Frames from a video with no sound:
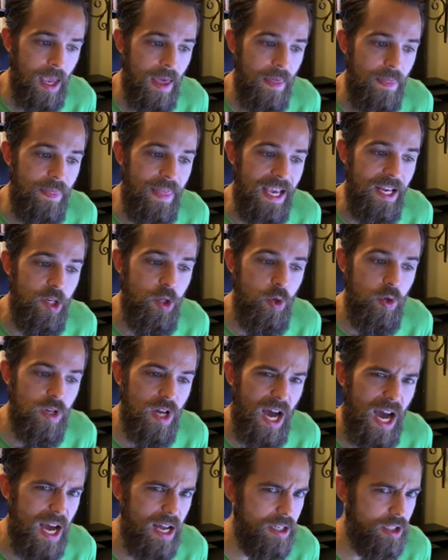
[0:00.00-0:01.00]
they do
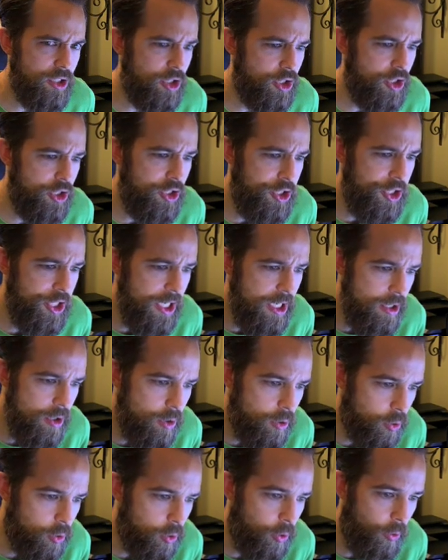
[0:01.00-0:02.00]
not
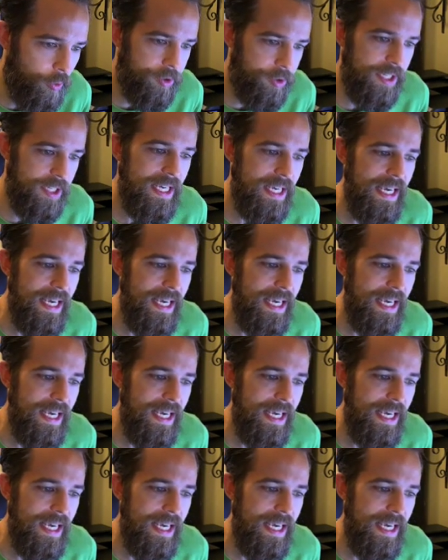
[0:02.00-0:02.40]
shield